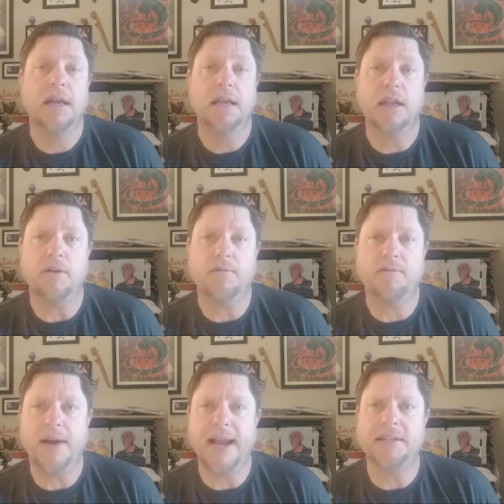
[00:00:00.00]
you know,
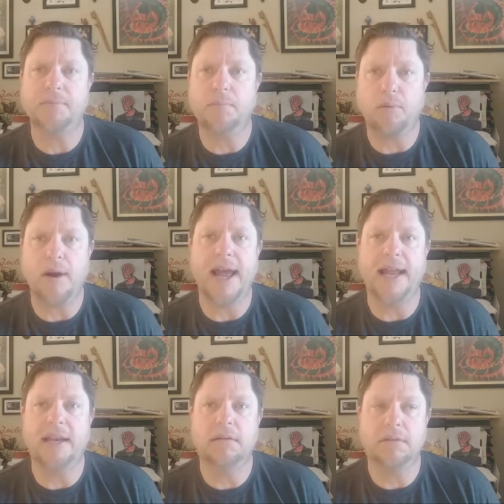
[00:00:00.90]
Frank's
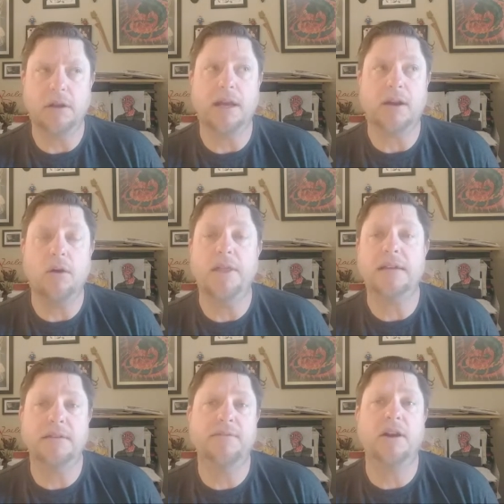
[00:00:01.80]
Bread, you're like, oh,
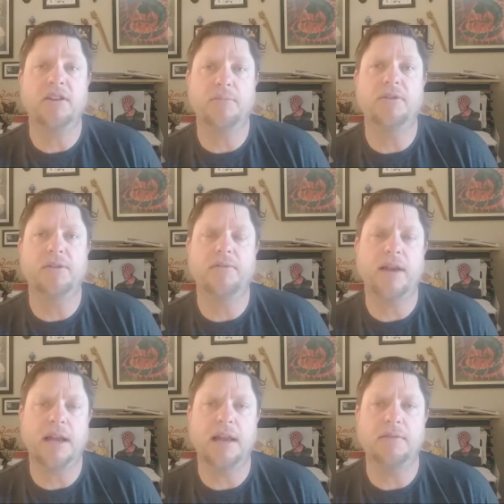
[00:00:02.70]
that's a very
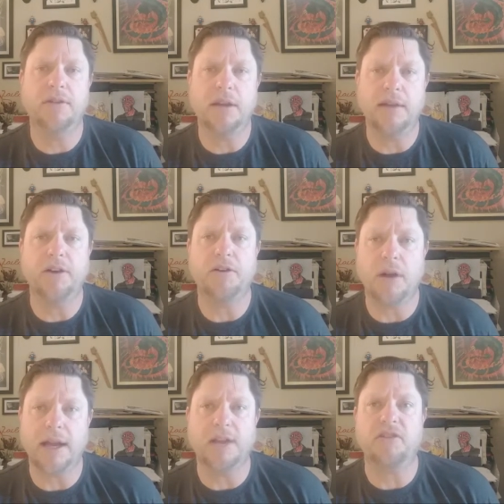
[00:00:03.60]
specific kind of delivery
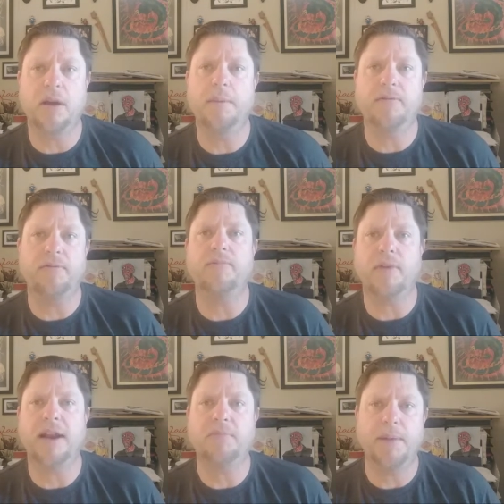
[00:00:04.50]
truck. It's coming from
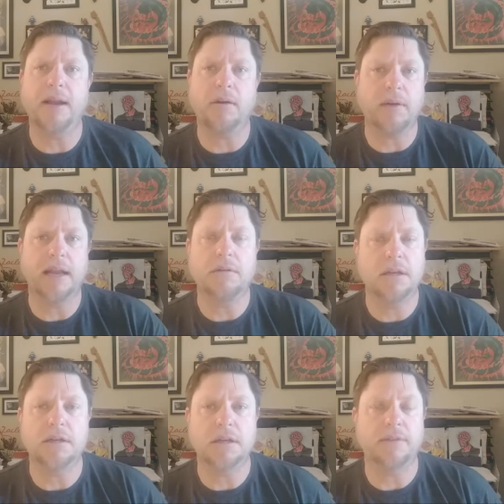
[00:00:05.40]
Frank's Bakery
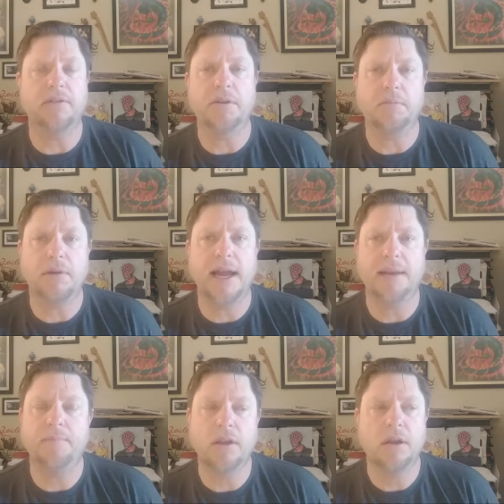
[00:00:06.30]
to deliver the
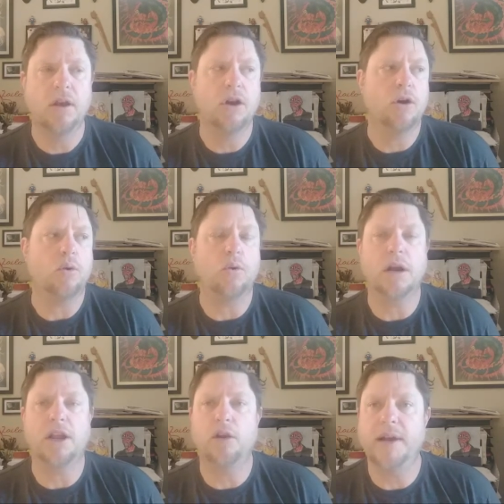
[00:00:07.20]
bread.
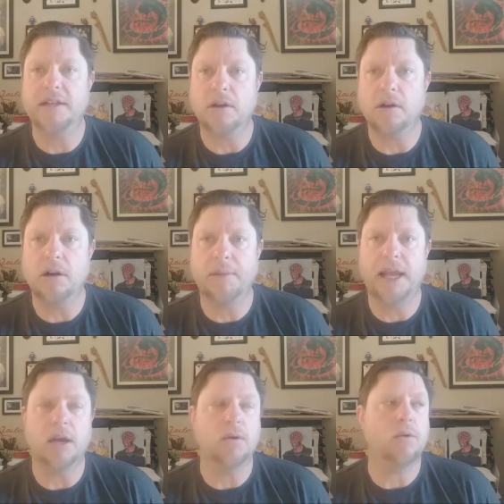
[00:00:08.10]
Or U.S.
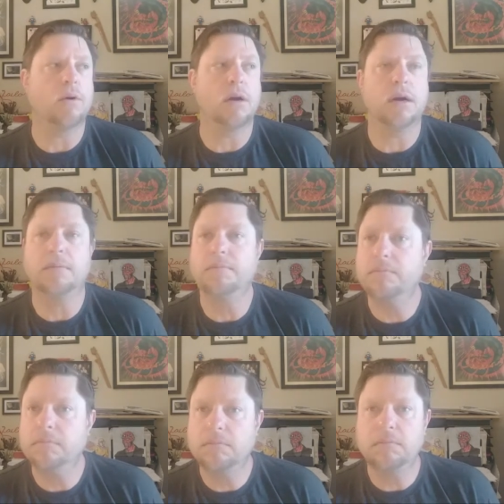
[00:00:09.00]
Army, or,
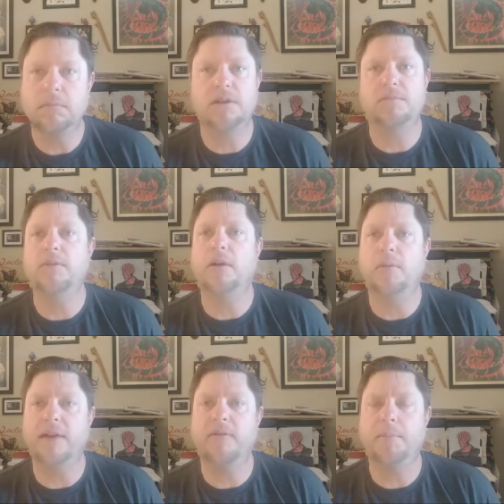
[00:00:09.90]
you know,
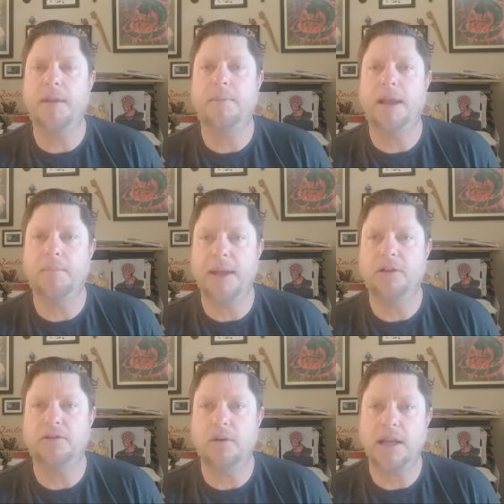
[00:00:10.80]
whatever it may be,
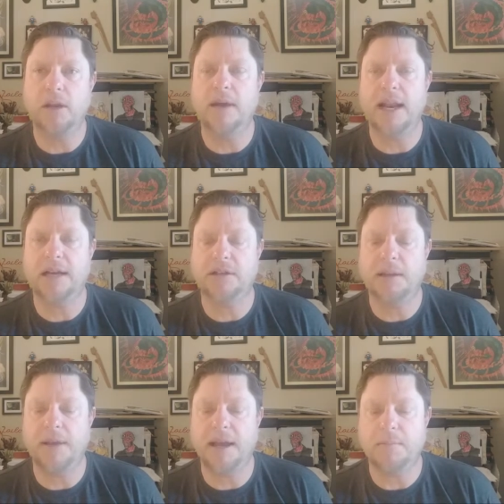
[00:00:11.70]
mail truck. You can
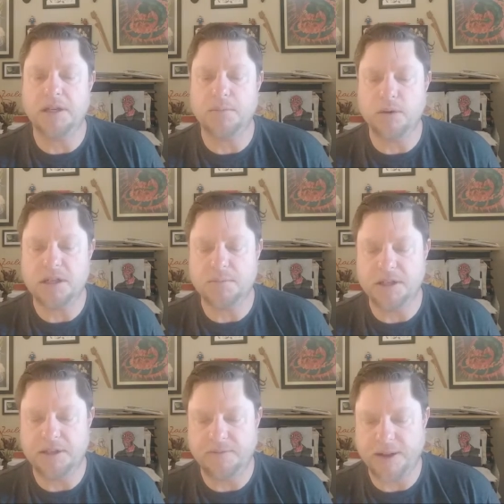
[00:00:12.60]
actually make it much more
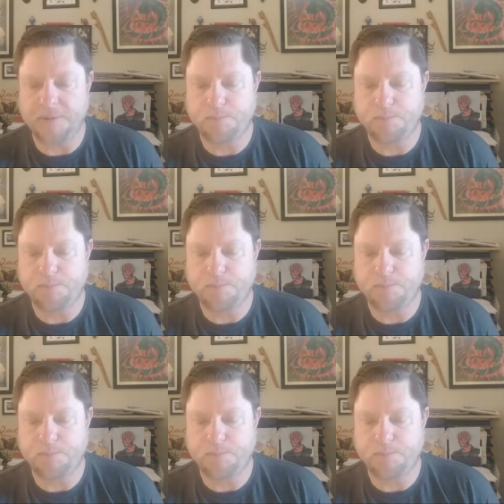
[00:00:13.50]
specific.